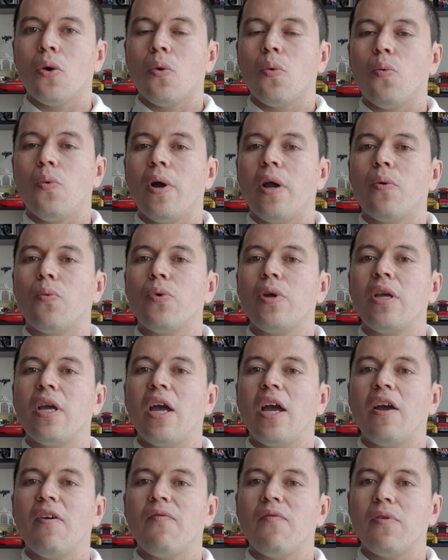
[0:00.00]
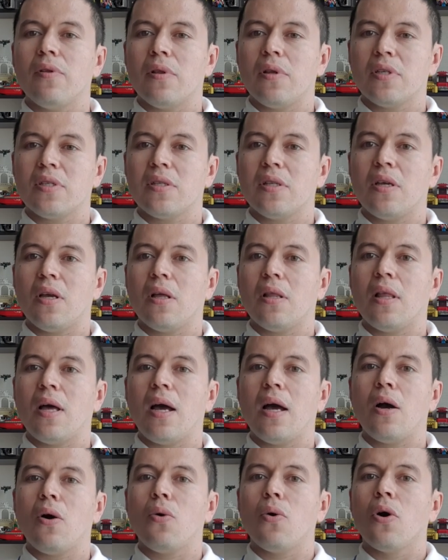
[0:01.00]
where we effortlessly
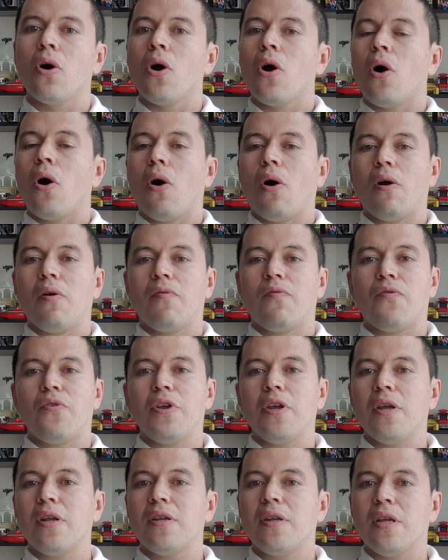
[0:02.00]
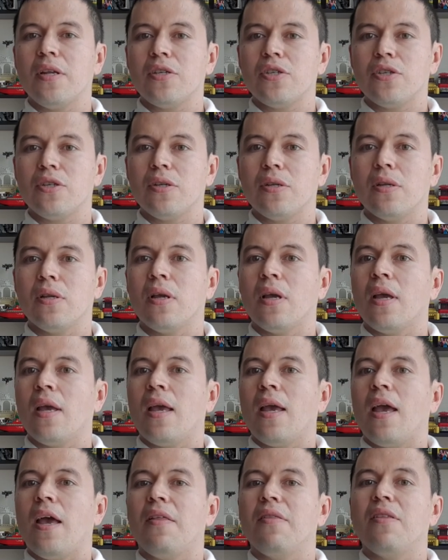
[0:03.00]
allow our free attention
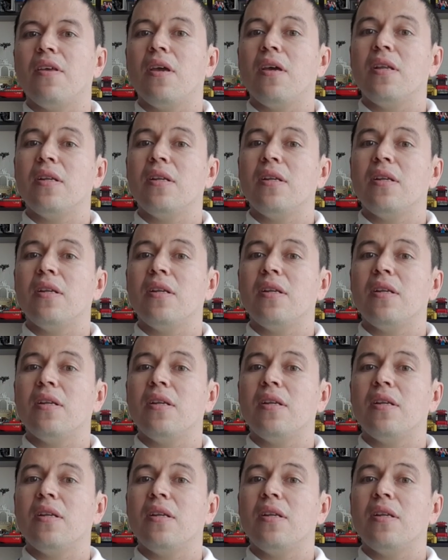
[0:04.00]
and the